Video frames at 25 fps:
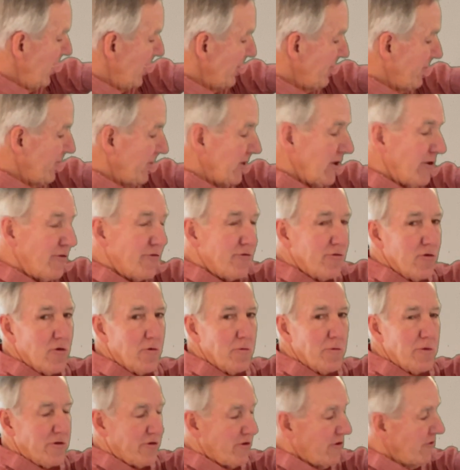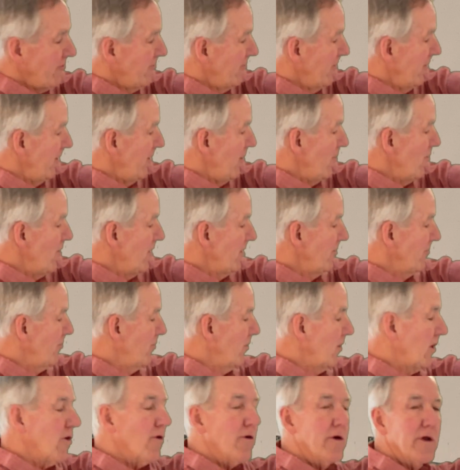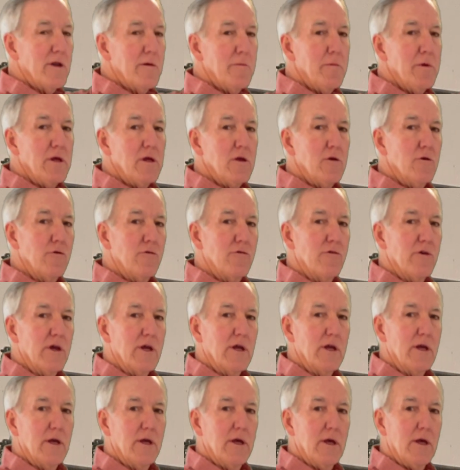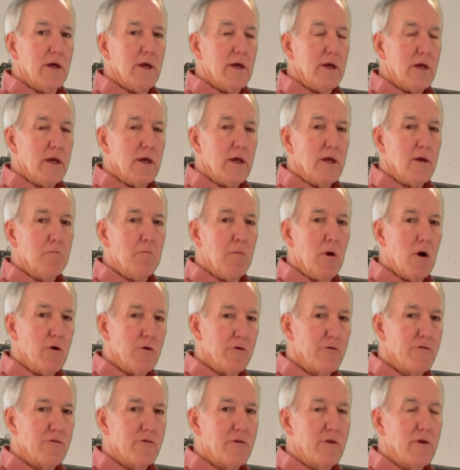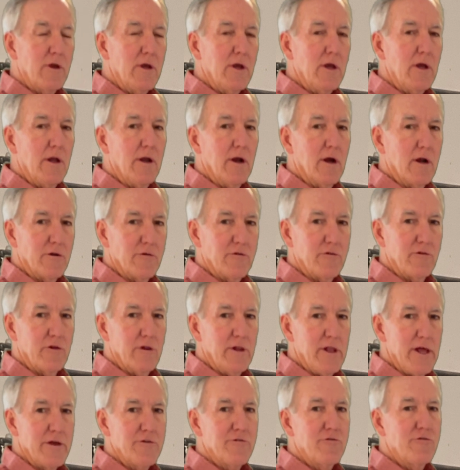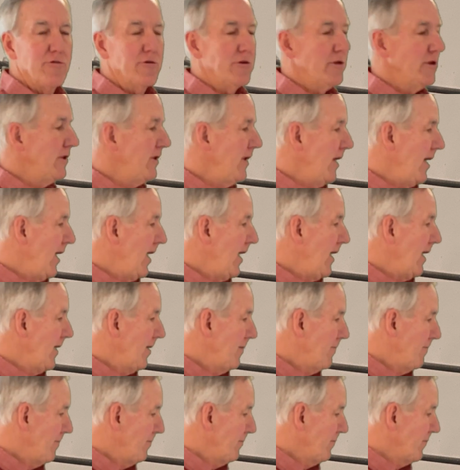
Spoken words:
plus the assumed position, are the ones we're going to be using most in our celestial day.